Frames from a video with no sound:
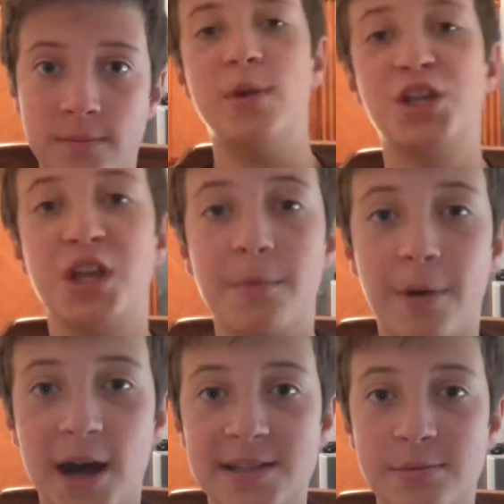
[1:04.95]
Mission
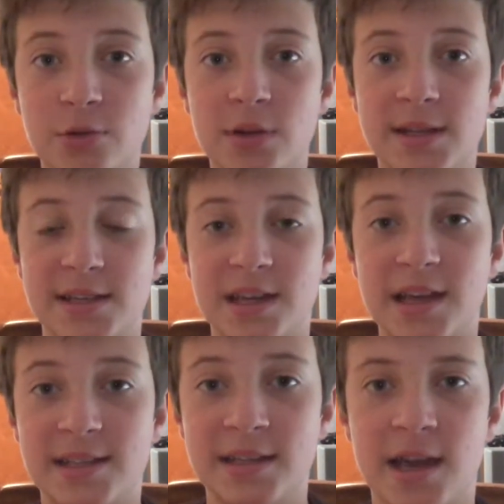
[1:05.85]
Impossible is a
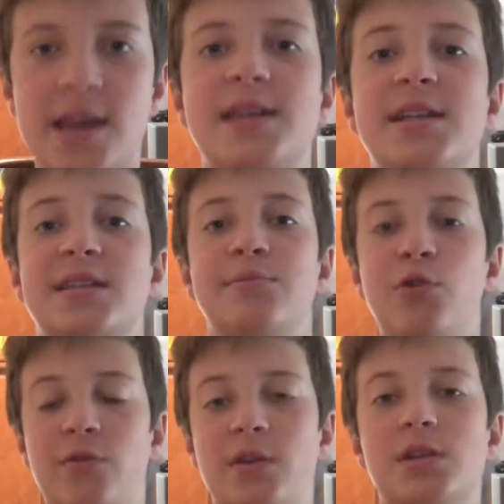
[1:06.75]
1996
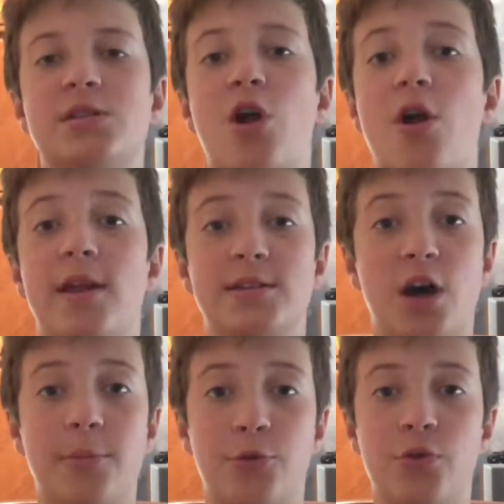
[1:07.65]
movie starring
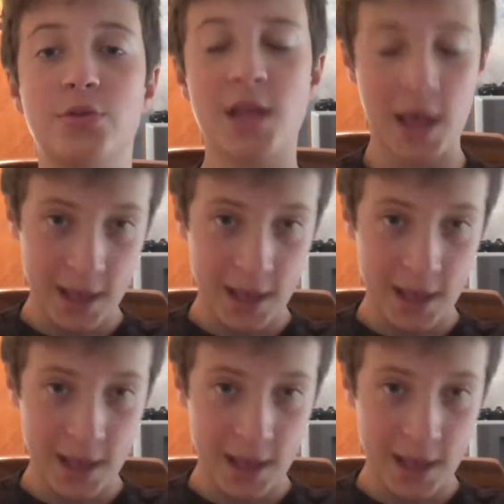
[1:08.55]
Tom Cruise.